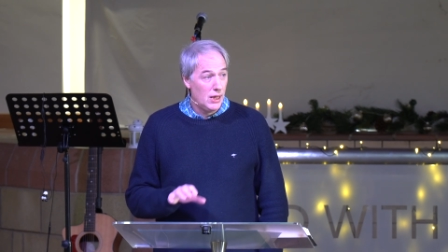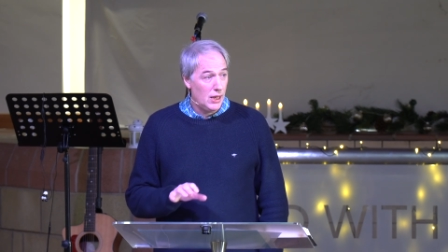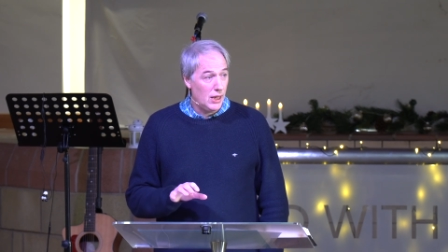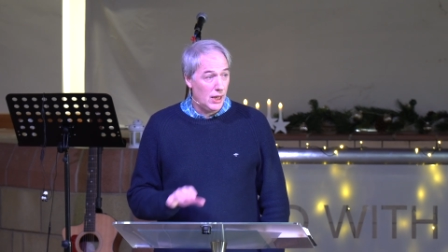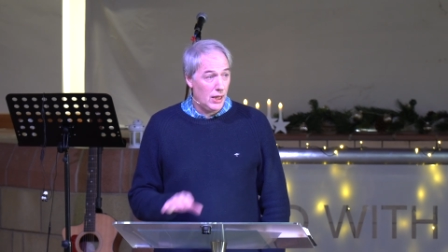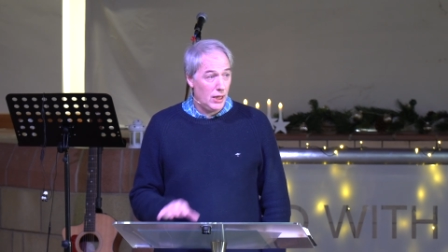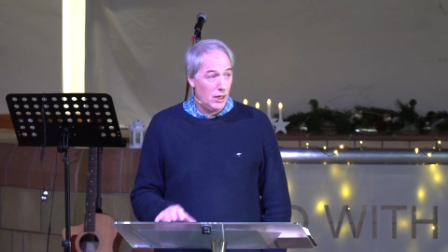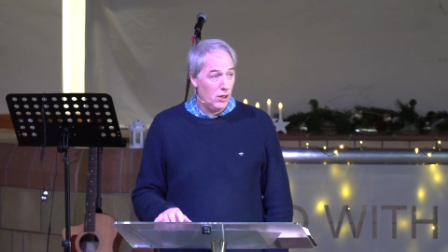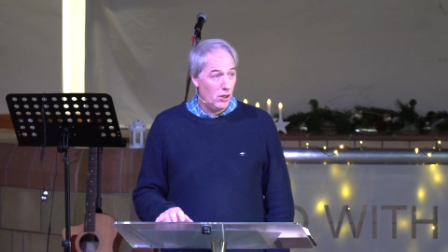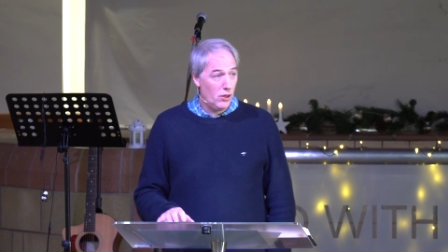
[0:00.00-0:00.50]

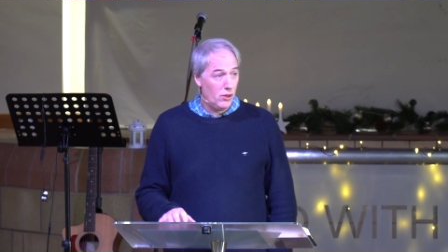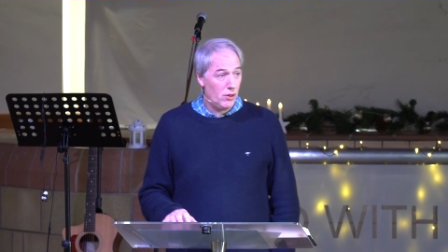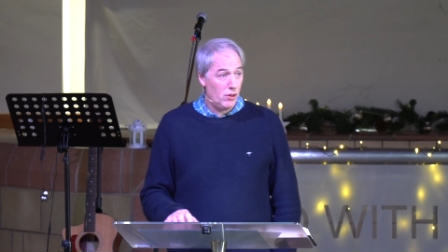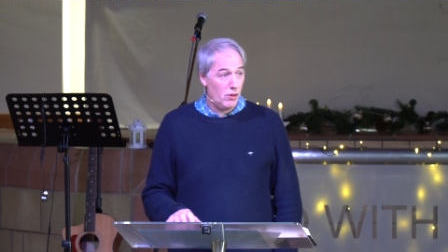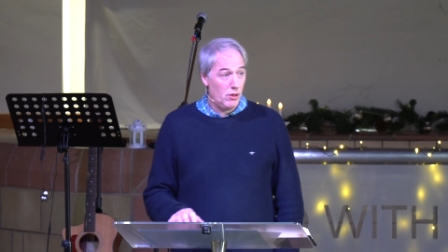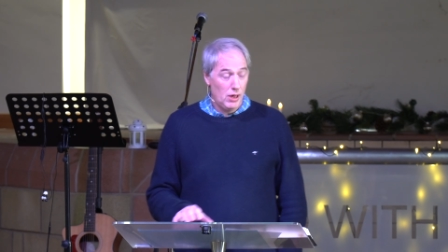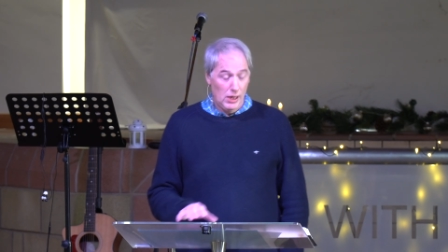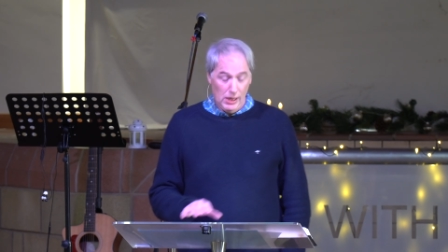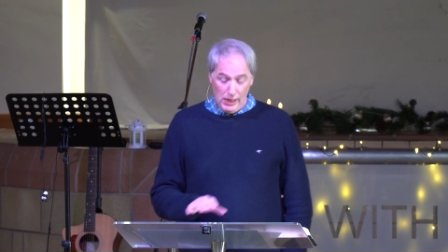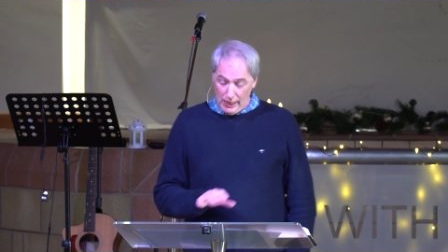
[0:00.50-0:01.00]
any
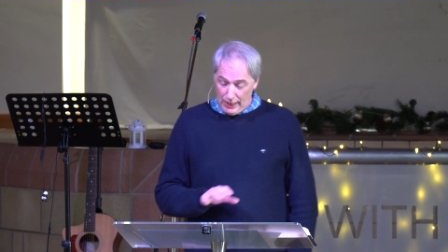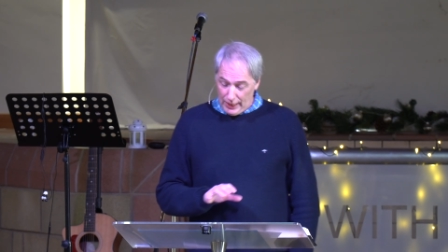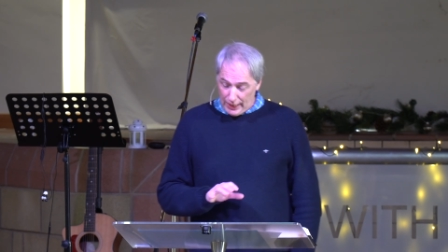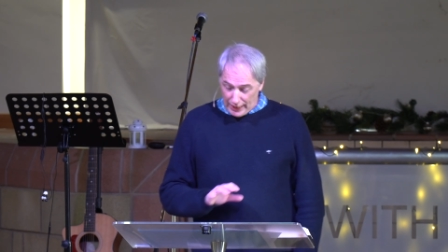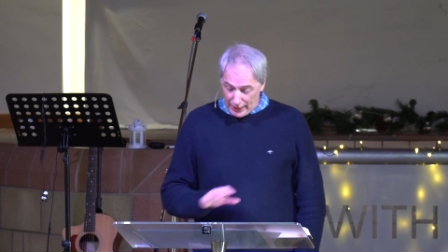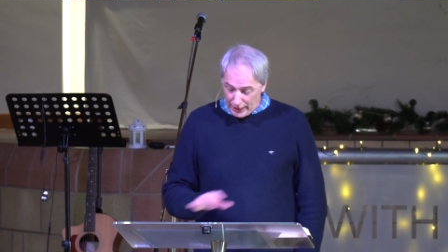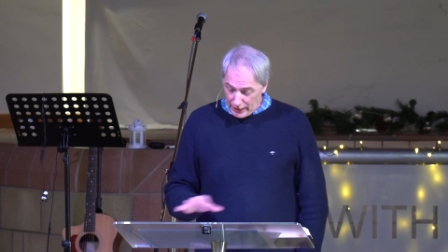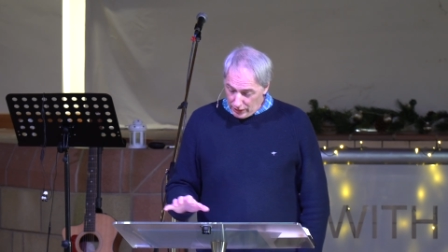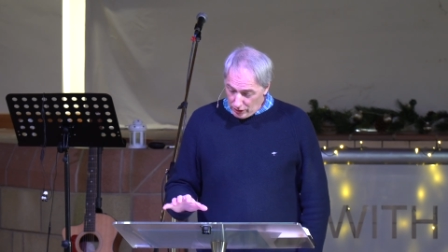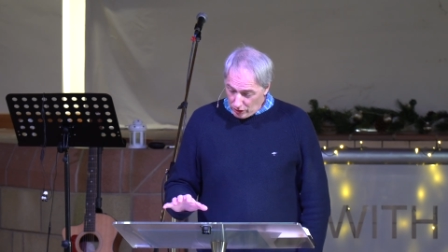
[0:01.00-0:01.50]
other
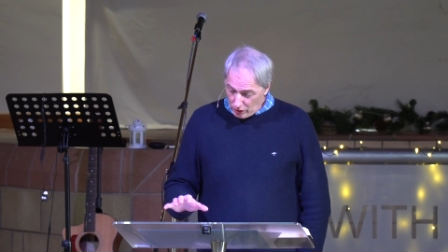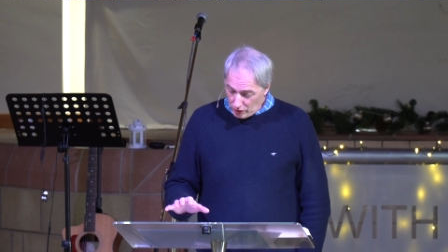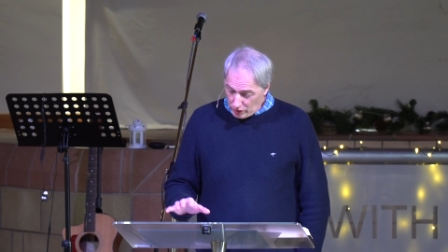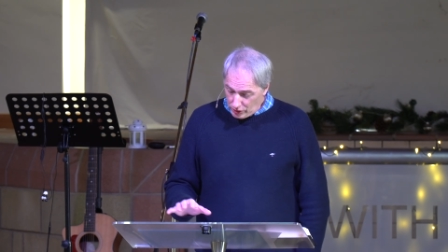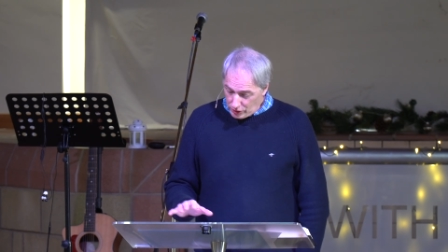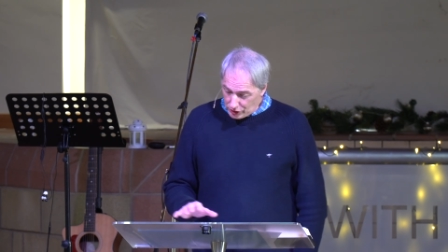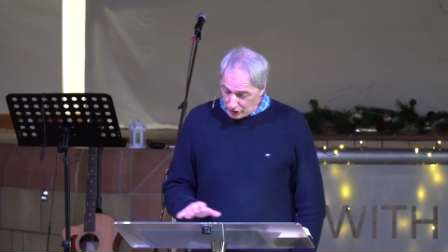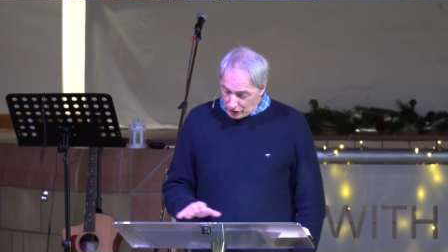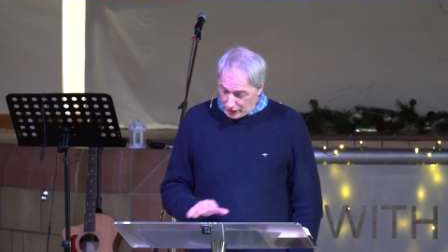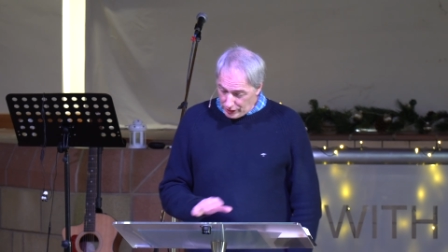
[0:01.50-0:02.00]

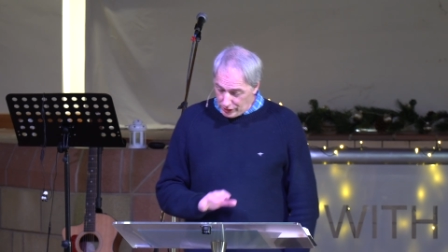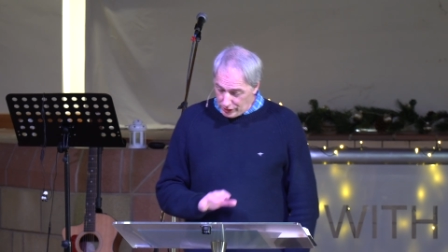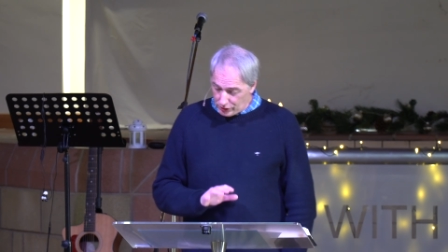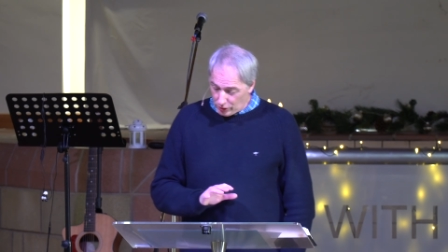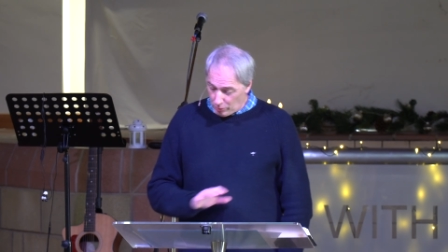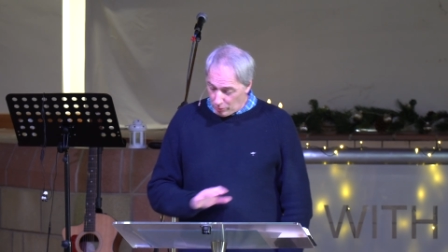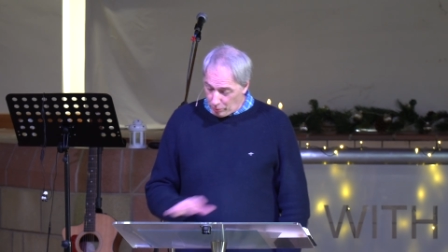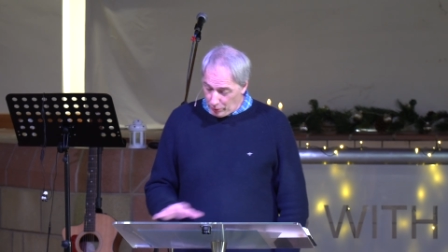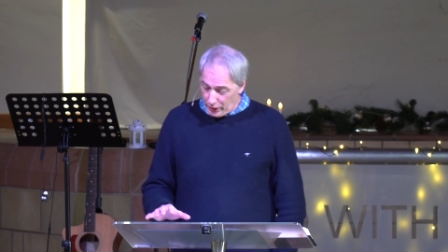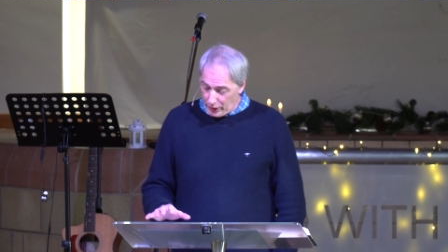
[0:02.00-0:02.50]
ideologies
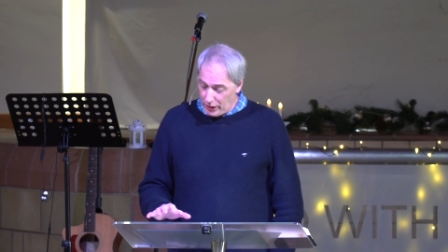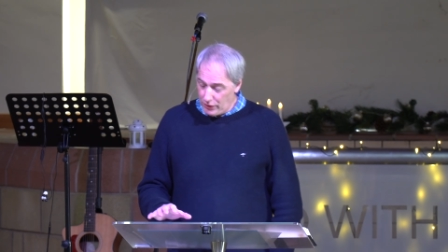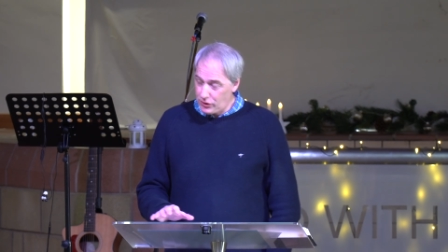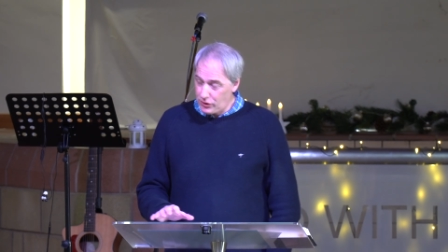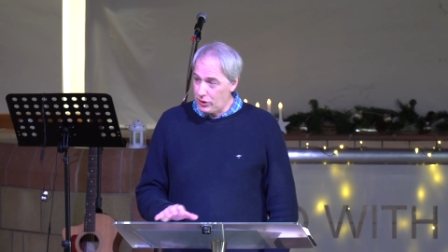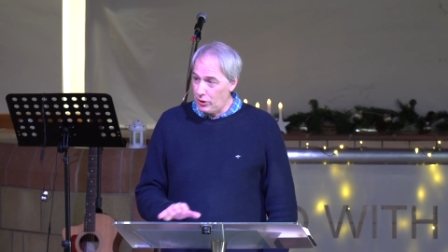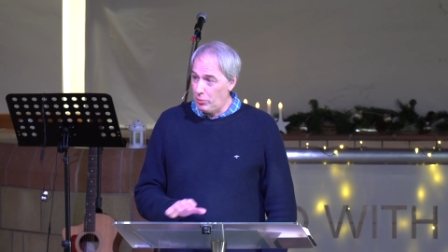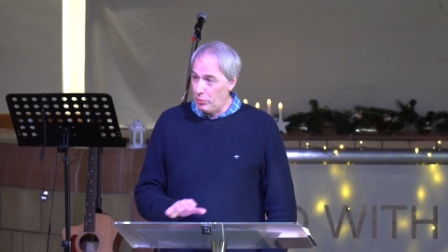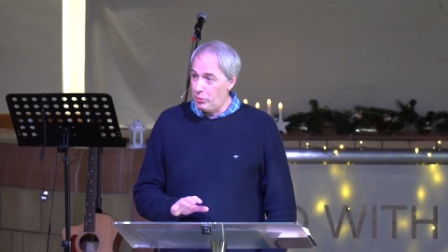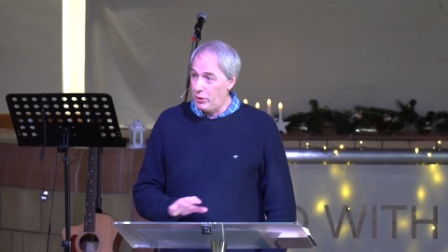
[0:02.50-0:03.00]
or beliefs
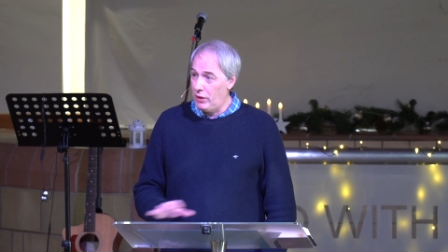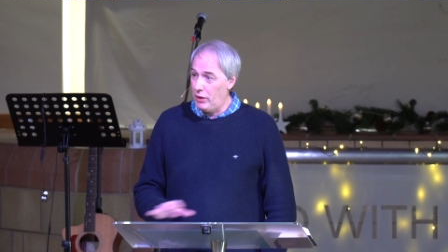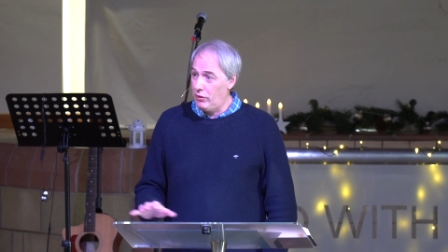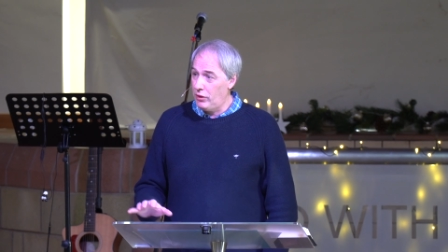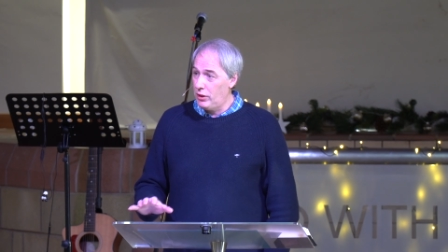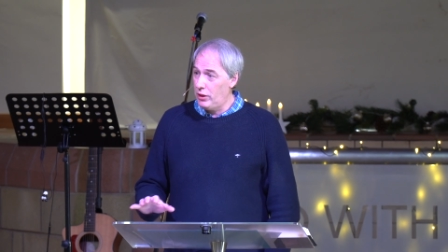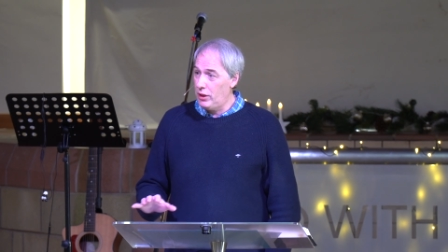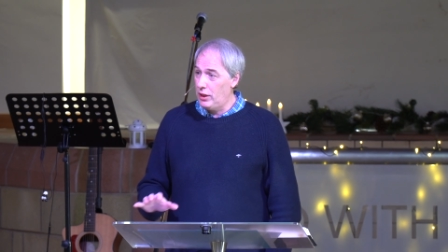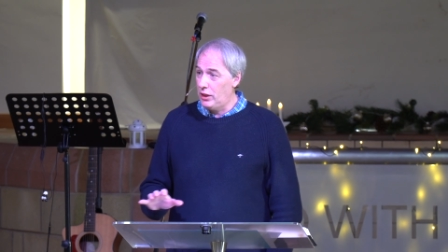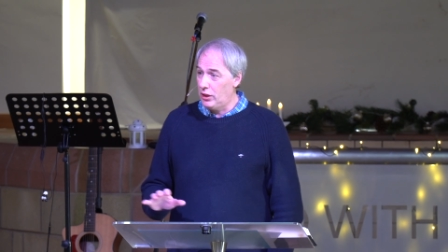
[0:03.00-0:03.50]
that are
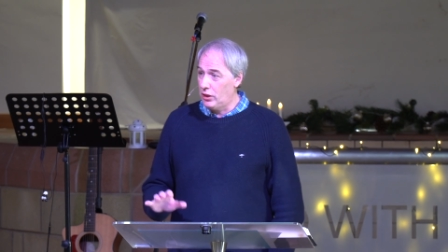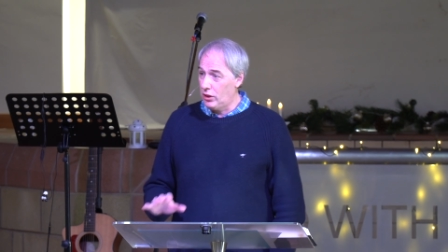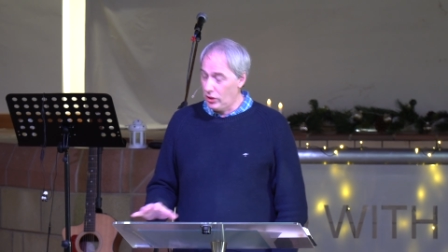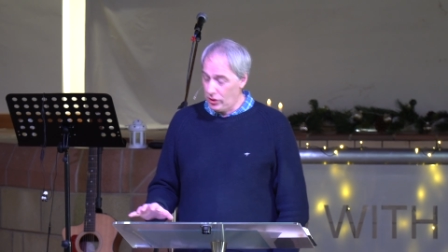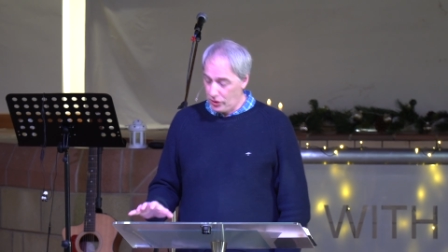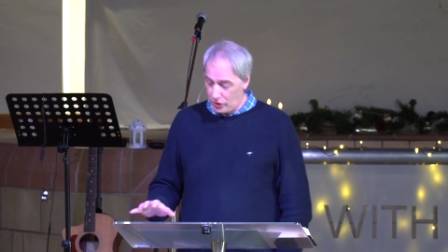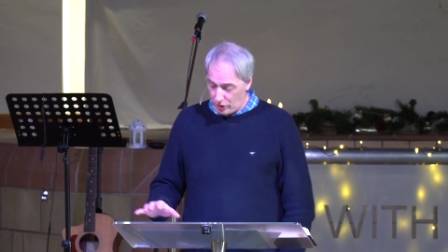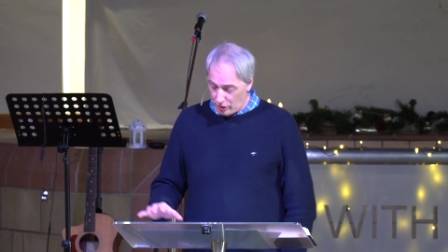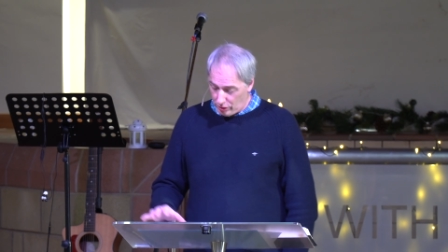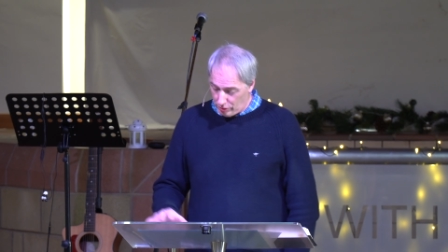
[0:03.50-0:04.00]
prevalent in the
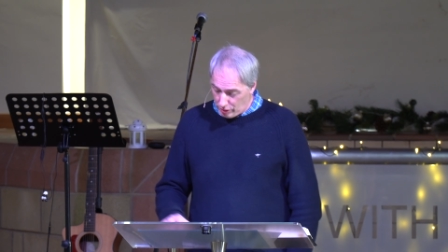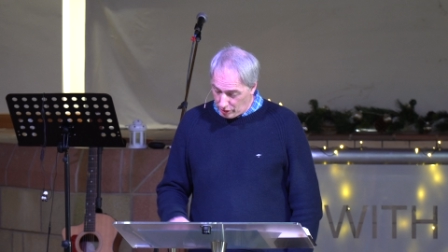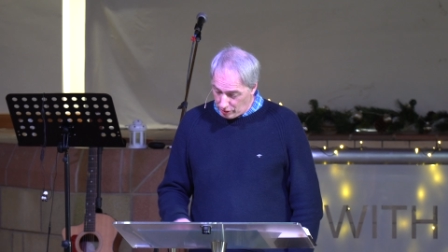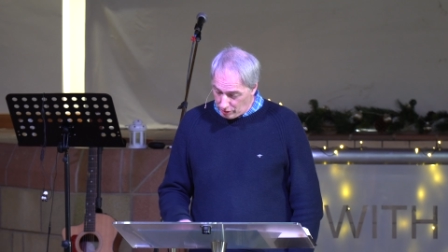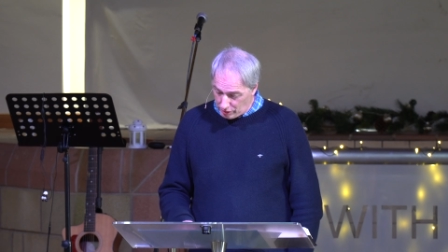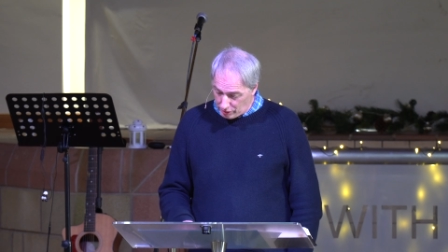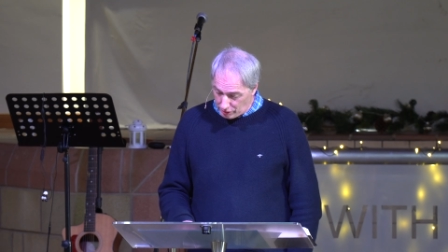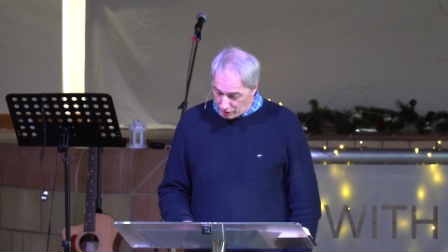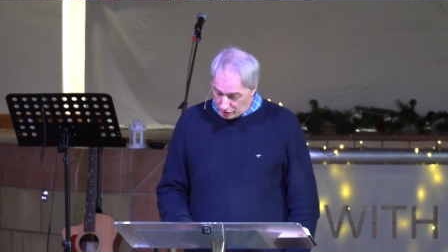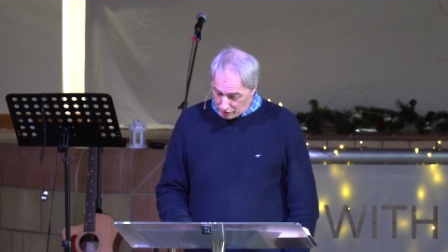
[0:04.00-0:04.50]
culture
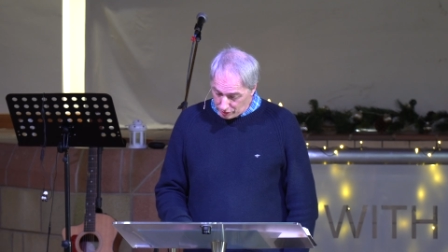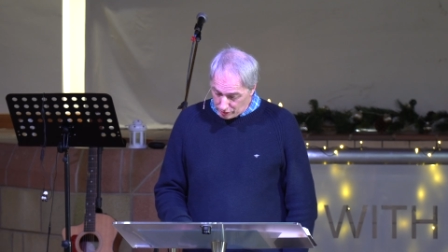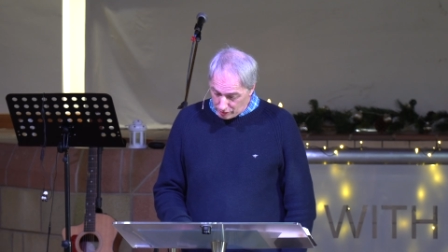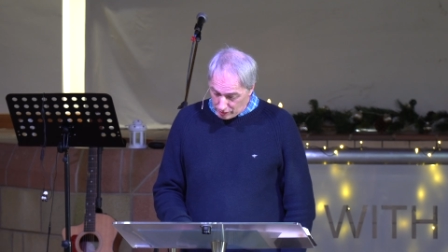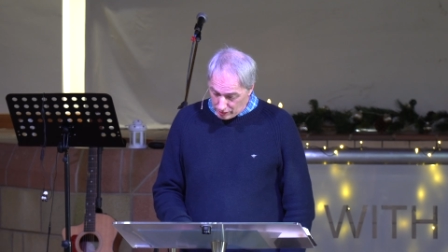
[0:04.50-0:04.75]
around us.